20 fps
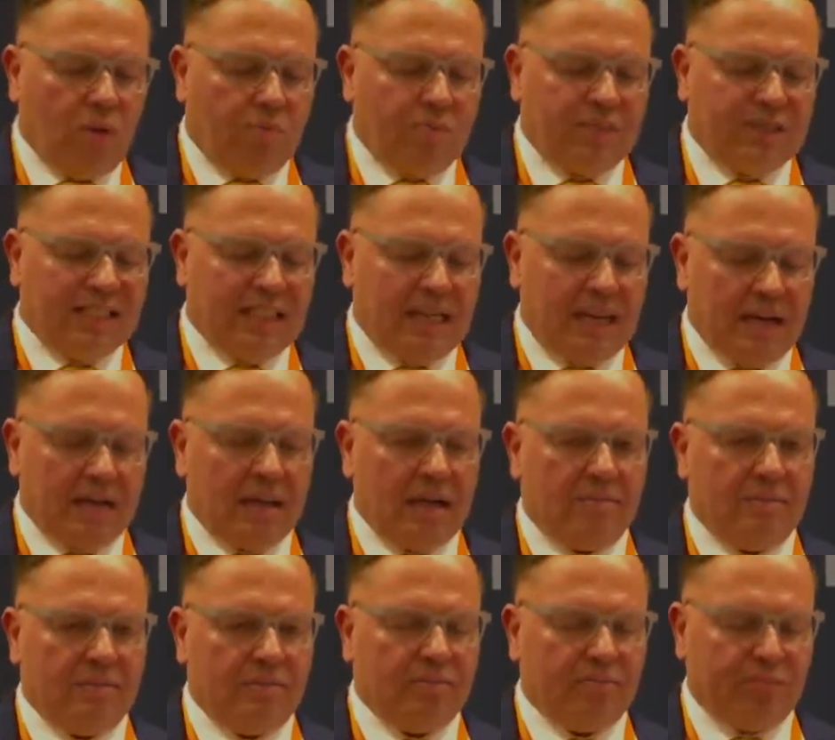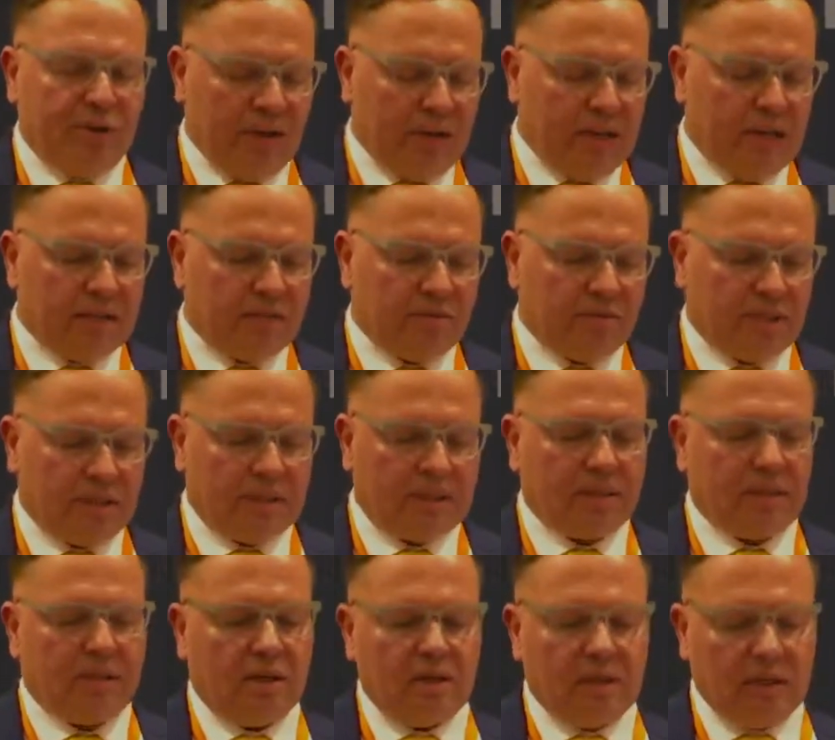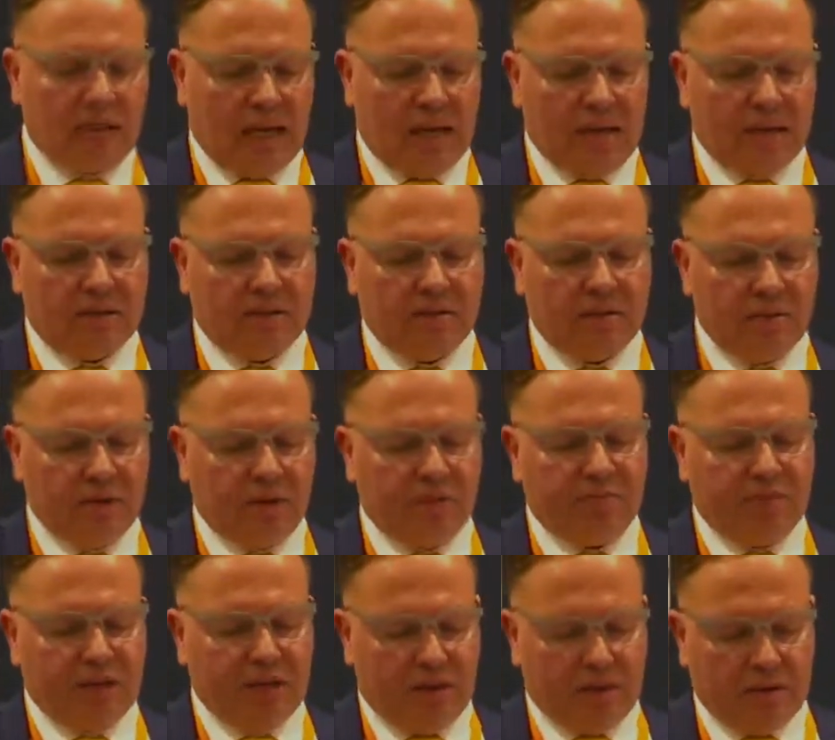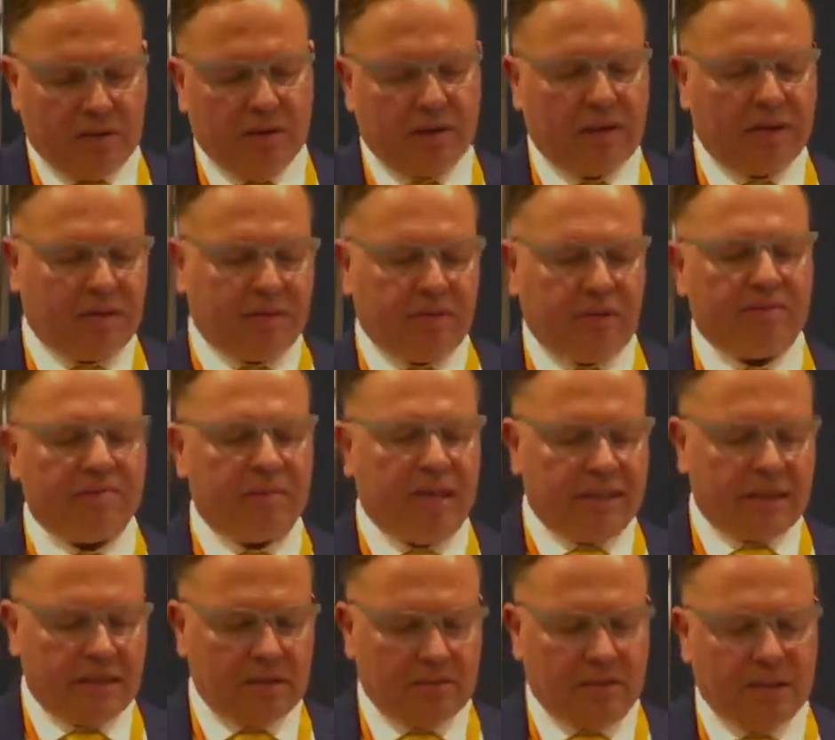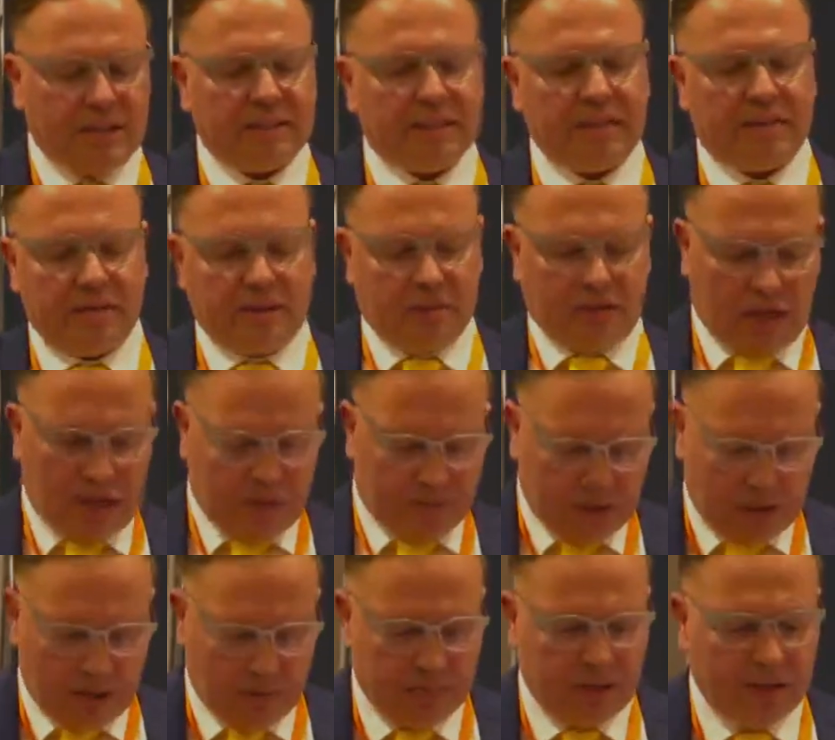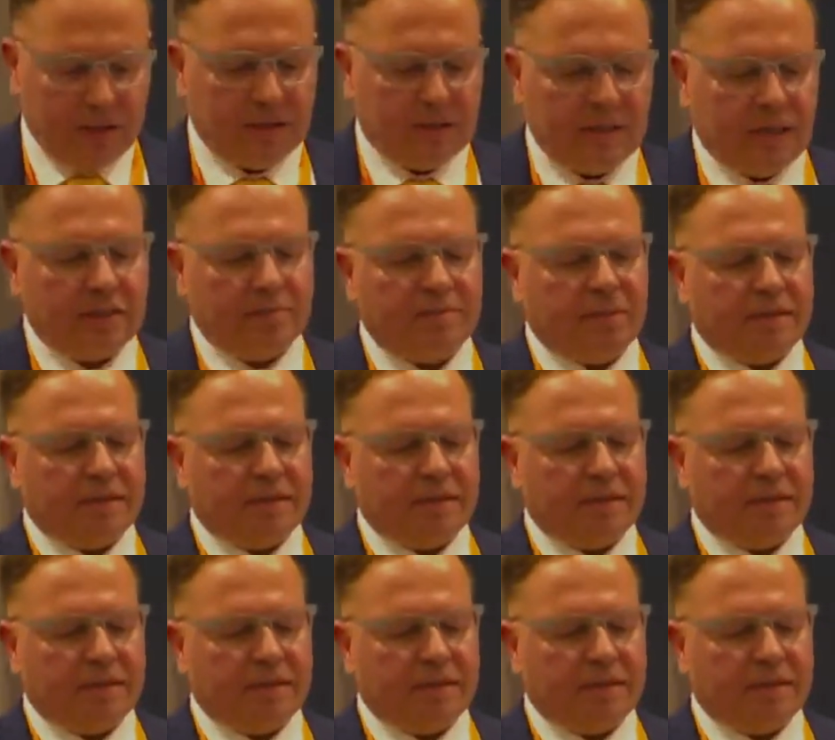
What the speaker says: seeing them purely as risks, don't allow us to move beyond. And I've made this point several times, I apologize.